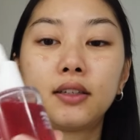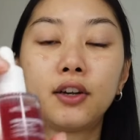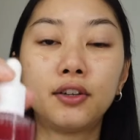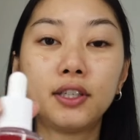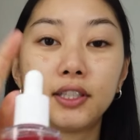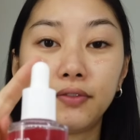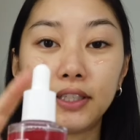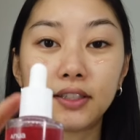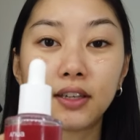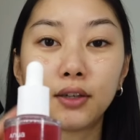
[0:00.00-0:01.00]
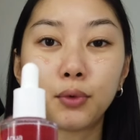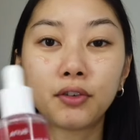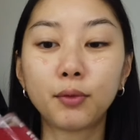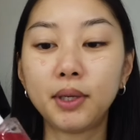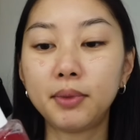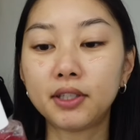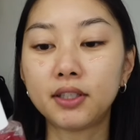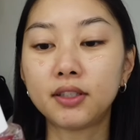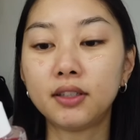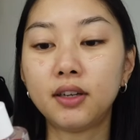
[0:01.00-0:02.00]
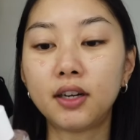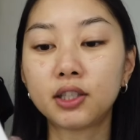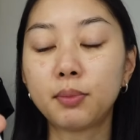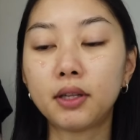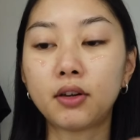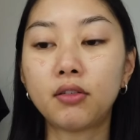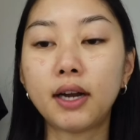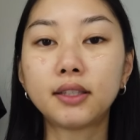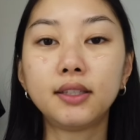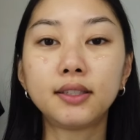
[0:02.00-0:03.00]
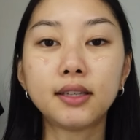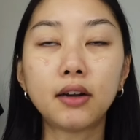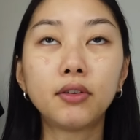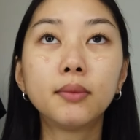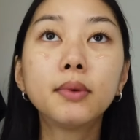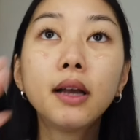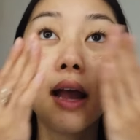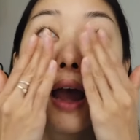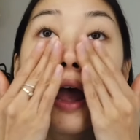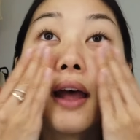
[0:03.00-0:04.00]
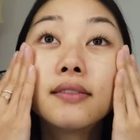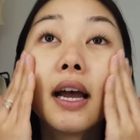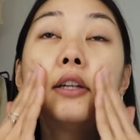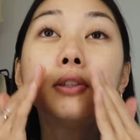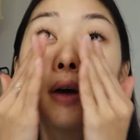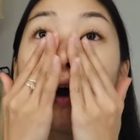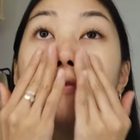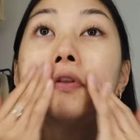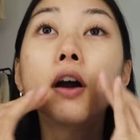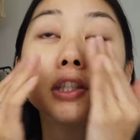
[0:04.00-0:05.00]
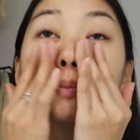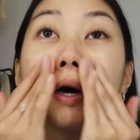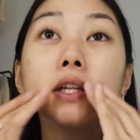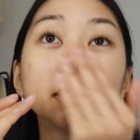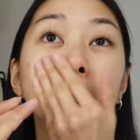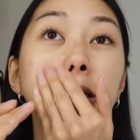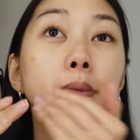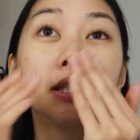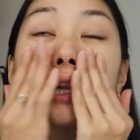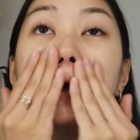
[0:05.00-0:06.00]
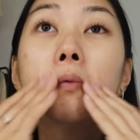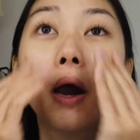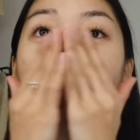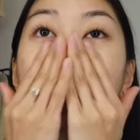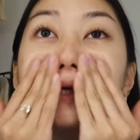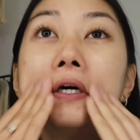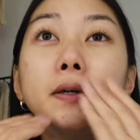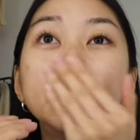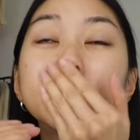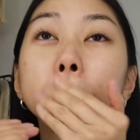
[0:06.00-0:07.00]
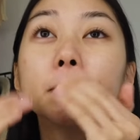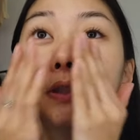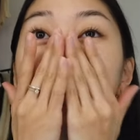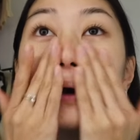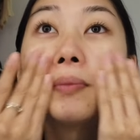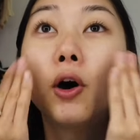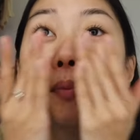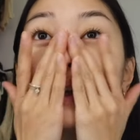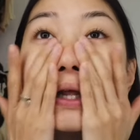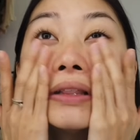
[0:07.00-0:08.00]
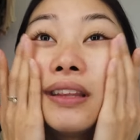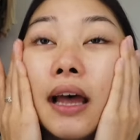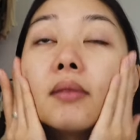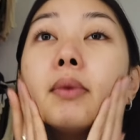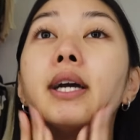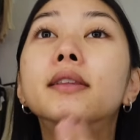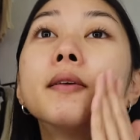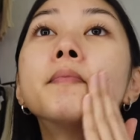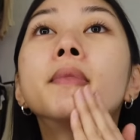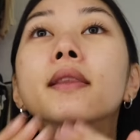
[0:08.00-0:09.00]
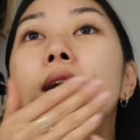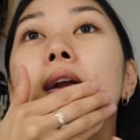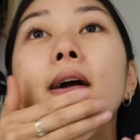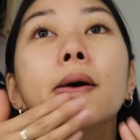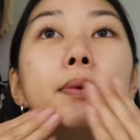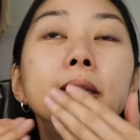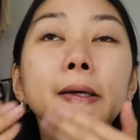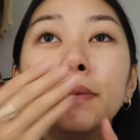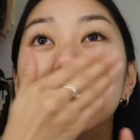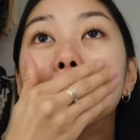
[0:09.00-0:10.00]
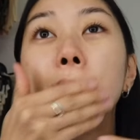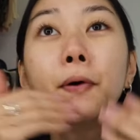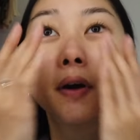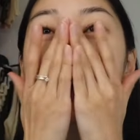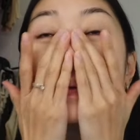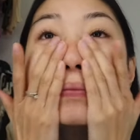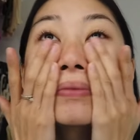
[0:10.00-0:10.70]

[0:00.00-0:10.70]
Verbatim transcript: curious if this is gonna work for me because it's a dark spot correcting serum, and I do have dark spots, especially around my nose, so I'm hoping that that might clear up a little bit more